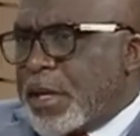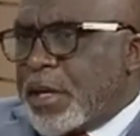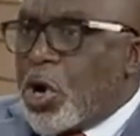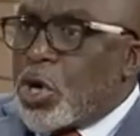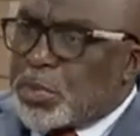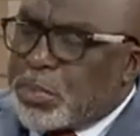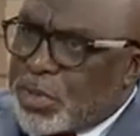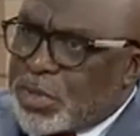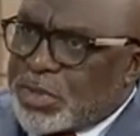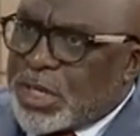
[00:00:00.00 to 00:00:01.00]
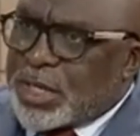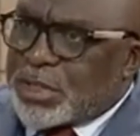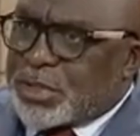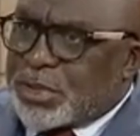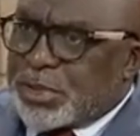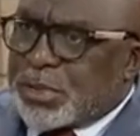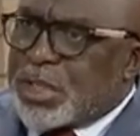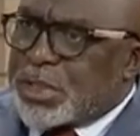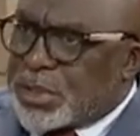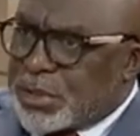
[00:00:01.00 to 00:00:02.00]
court process to
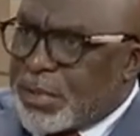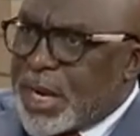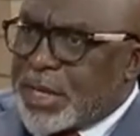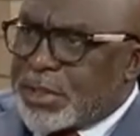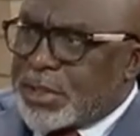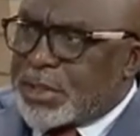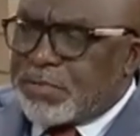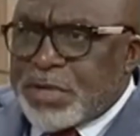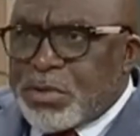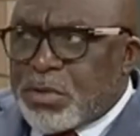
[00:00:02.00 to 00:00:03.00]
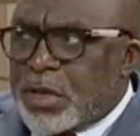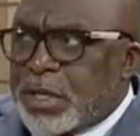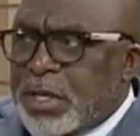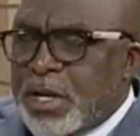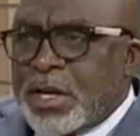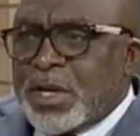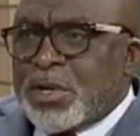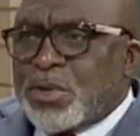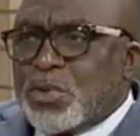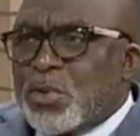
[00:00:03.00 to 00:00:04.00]
legitimize his victory.
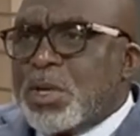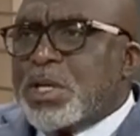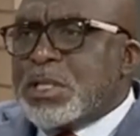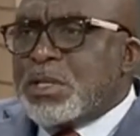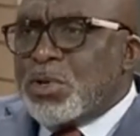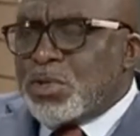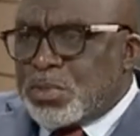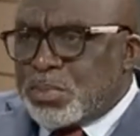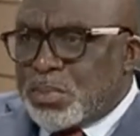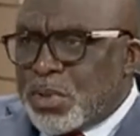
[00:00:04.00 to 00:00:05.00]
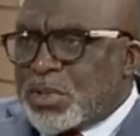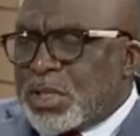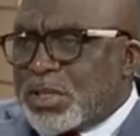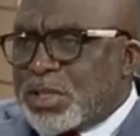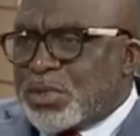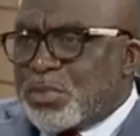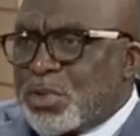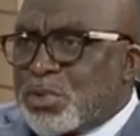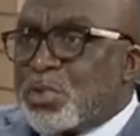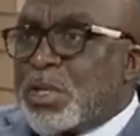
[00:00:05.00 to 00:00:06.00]
During those processes
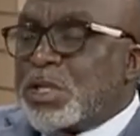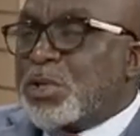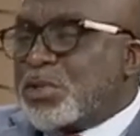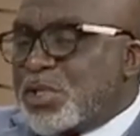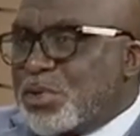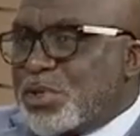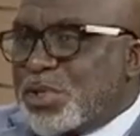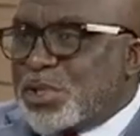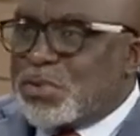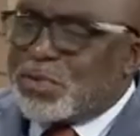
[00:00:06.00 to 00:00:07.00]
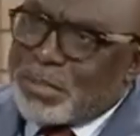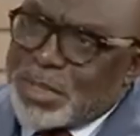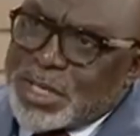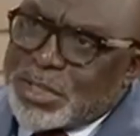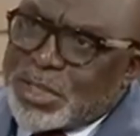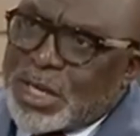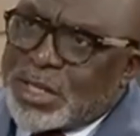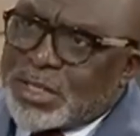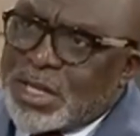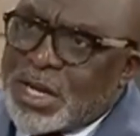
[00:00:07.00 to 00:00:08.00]
was when considerations from
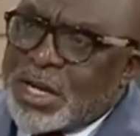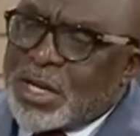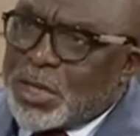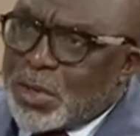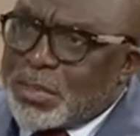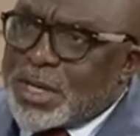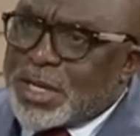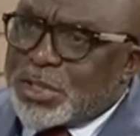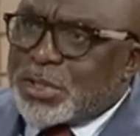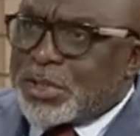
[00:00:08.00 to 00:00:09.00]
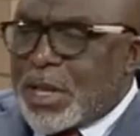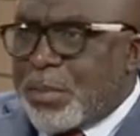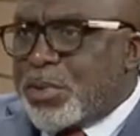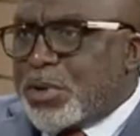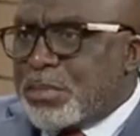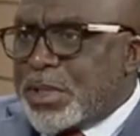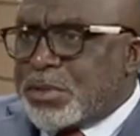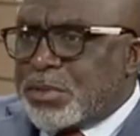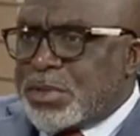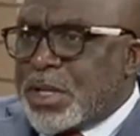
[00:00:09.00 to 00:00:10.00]
ministers, nominations,
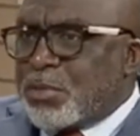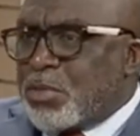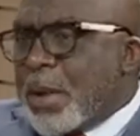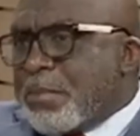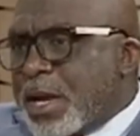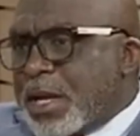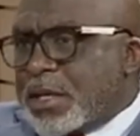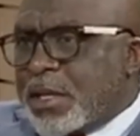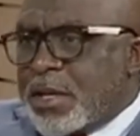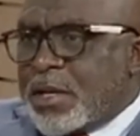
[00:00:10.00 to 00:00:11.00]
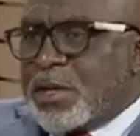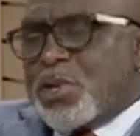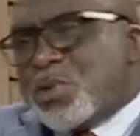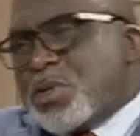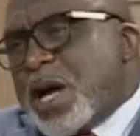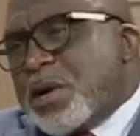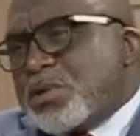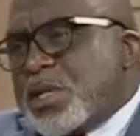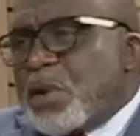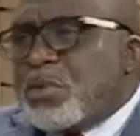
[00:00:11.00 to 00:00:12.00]
appointments that were made. No
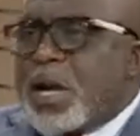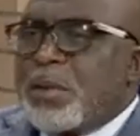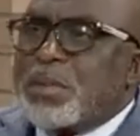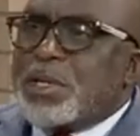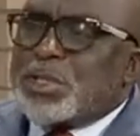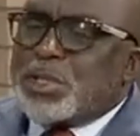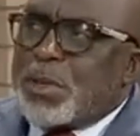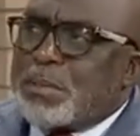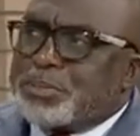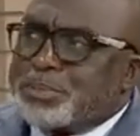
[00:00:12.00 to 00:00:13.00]
doubt there would have been some